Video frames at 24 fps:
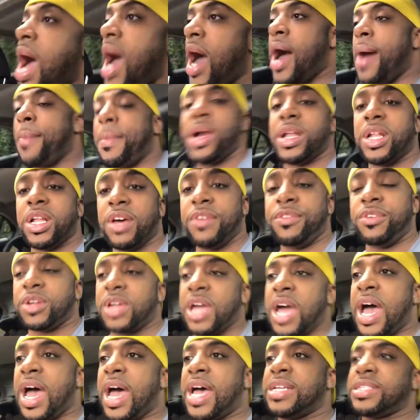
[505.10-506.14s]
I love you
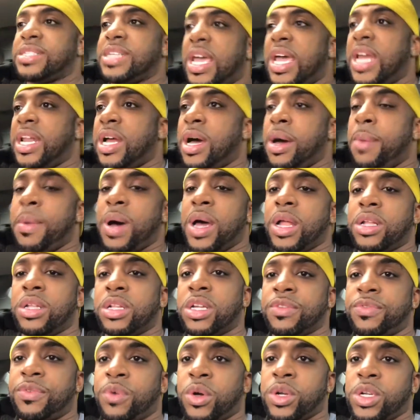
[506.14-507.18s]
guys and I
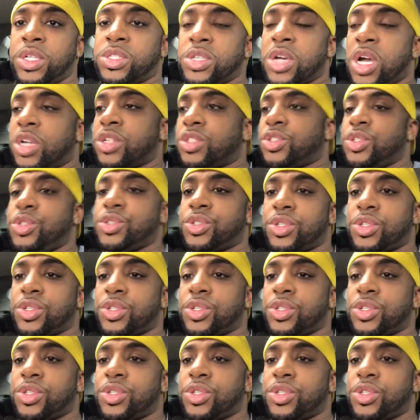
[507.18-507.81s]
look forward to talking to you